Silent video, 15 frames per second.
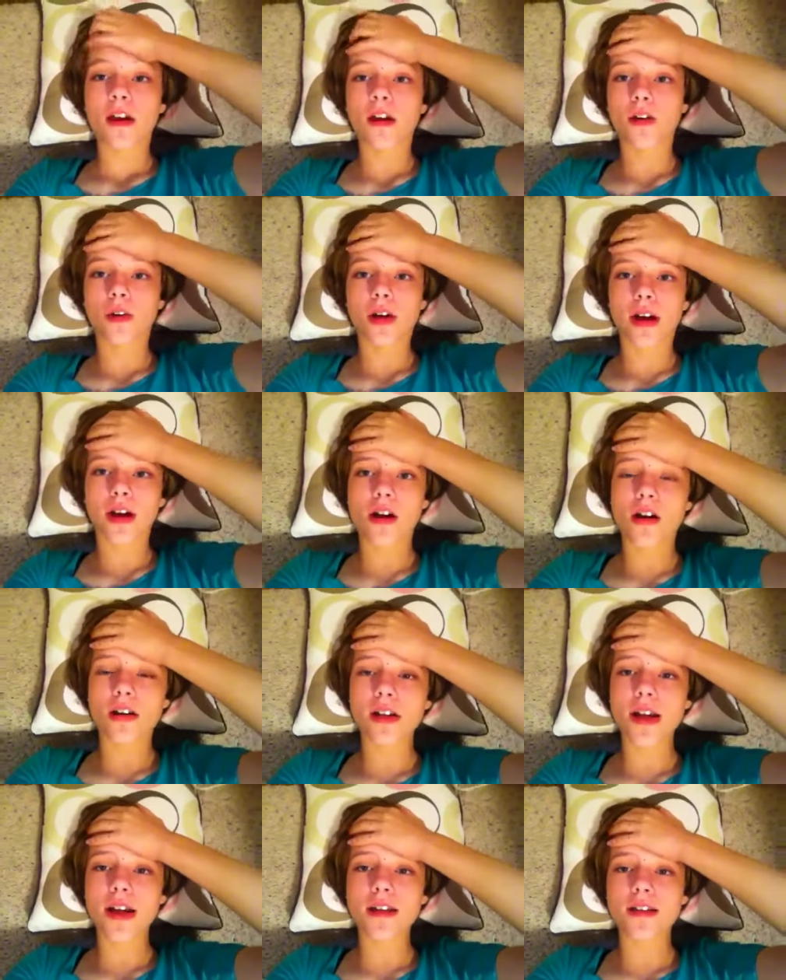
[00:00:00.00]
Okay,
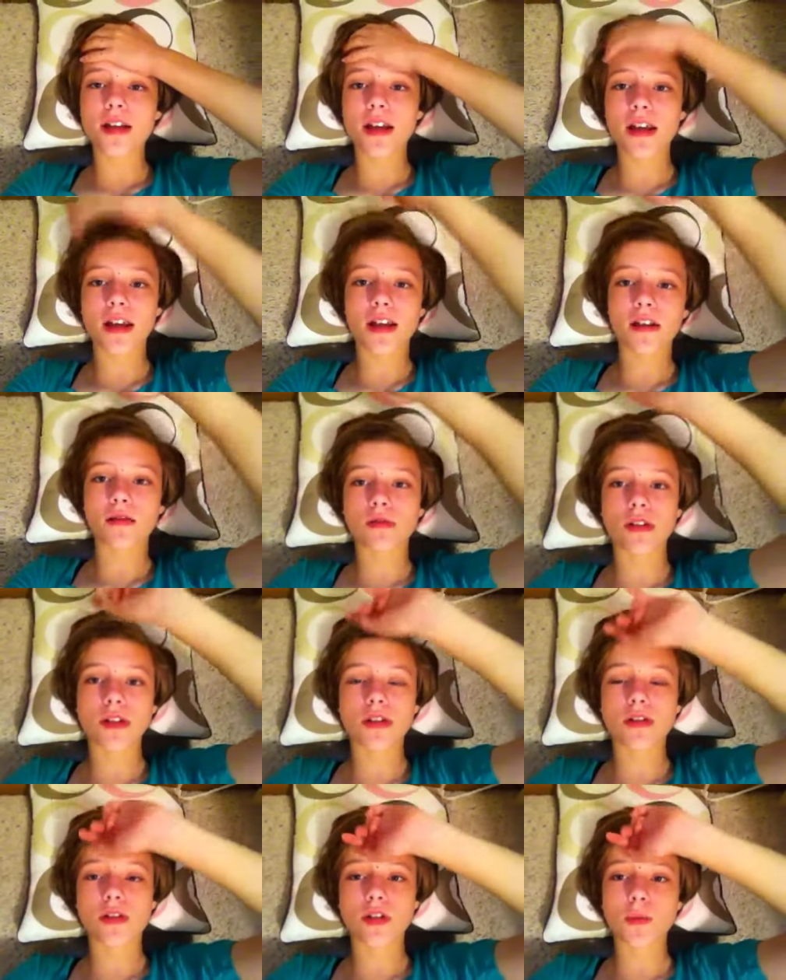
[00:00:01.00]
all I had to eat
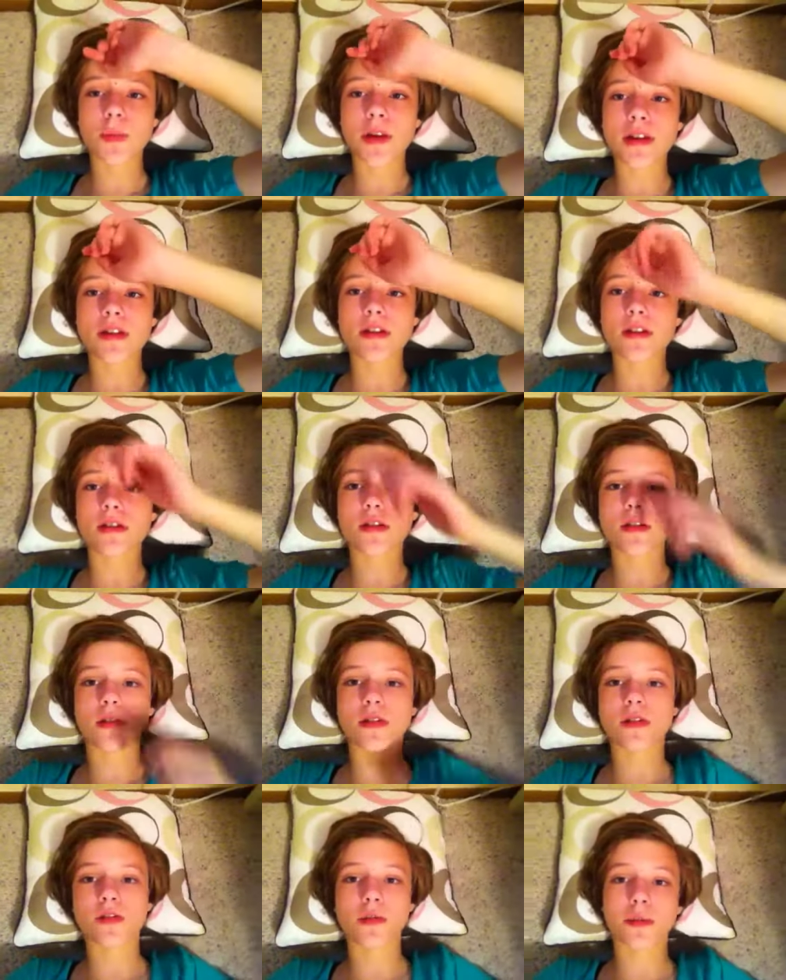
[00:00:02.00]
was two pieces of
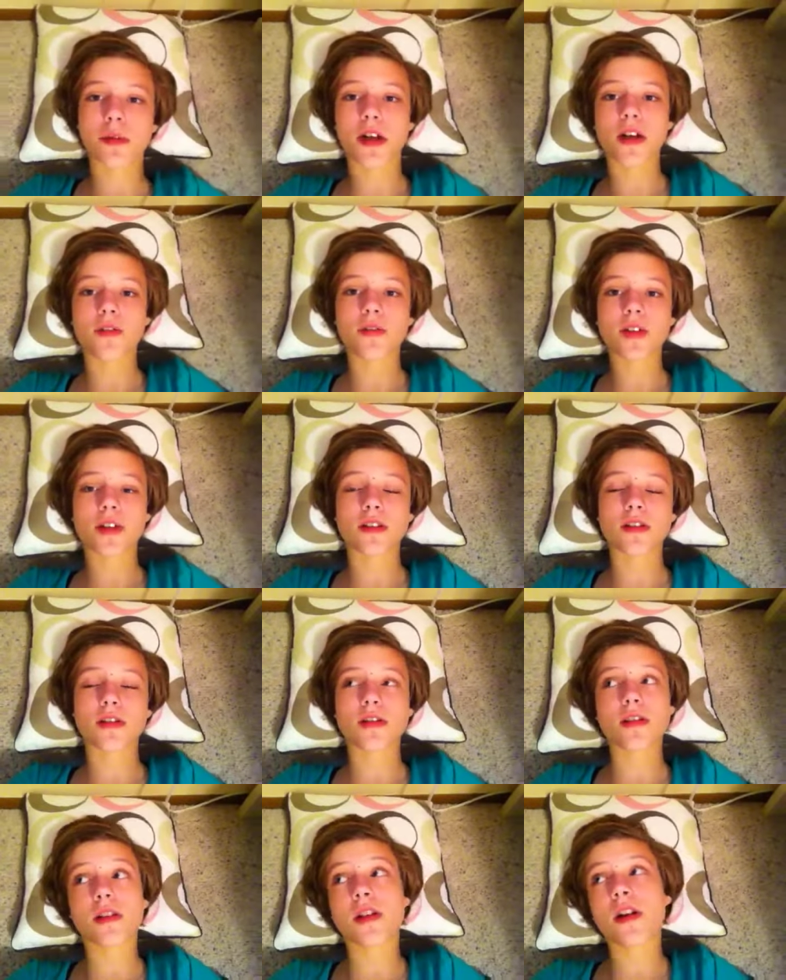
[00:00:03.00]
toast for
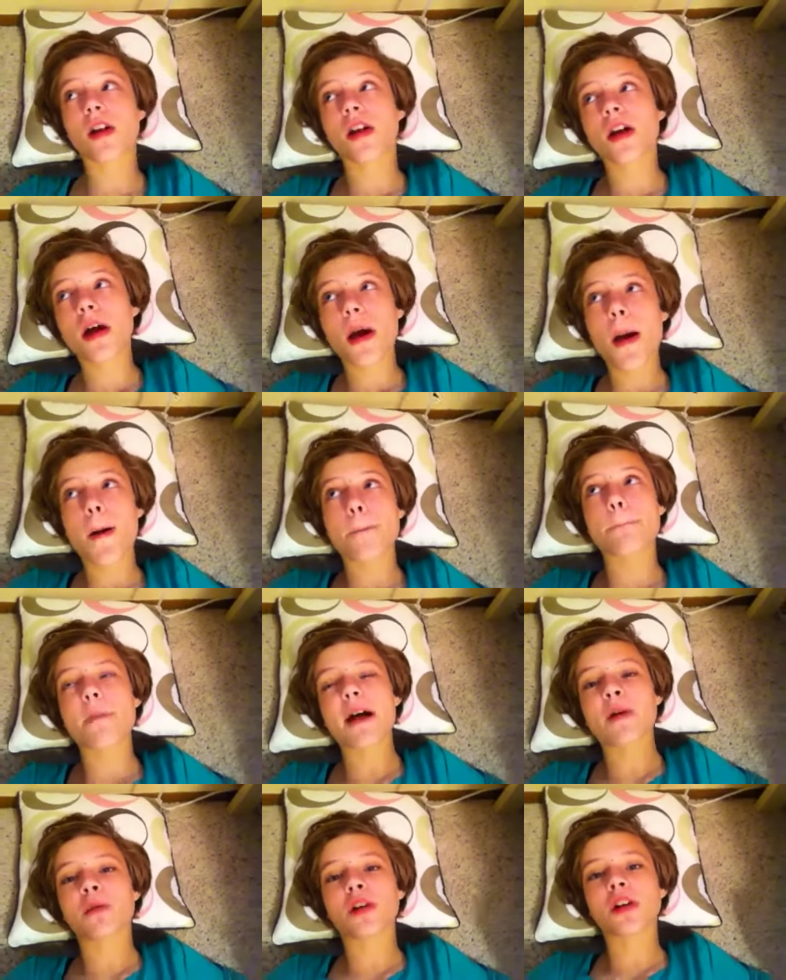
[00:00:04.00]
breakfast.
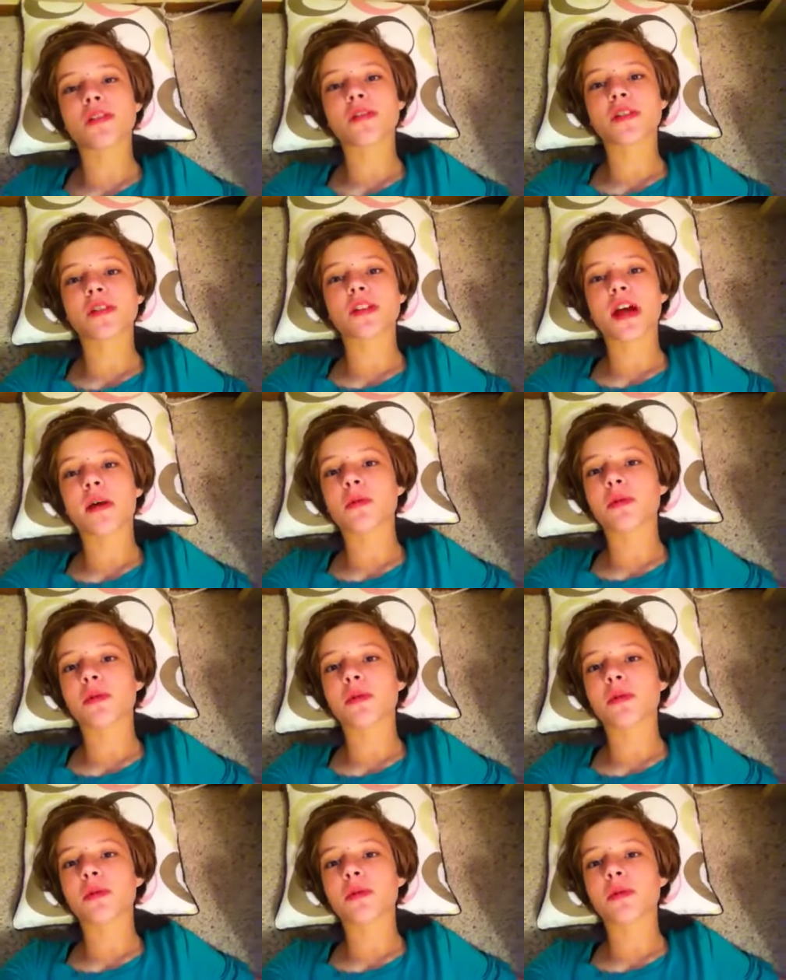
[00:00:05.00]
I would have I